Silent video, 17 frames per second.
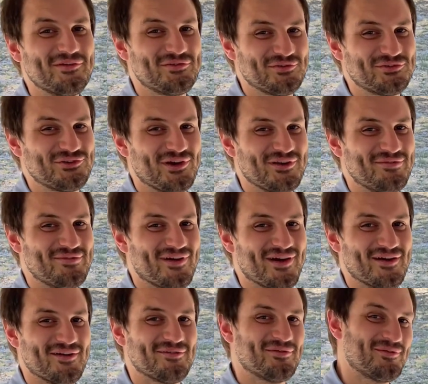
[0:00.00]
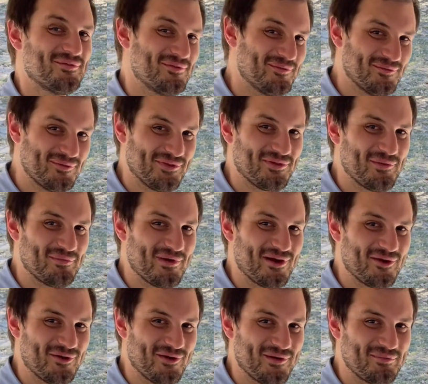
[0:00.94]
this was Johnny Five with your
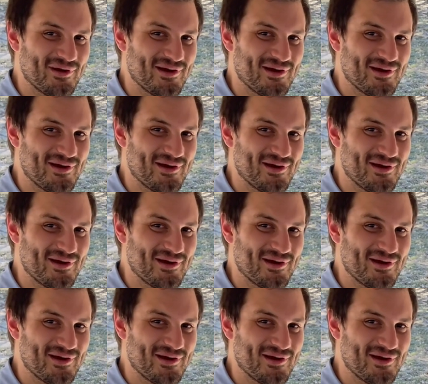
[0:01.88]
Bear Creek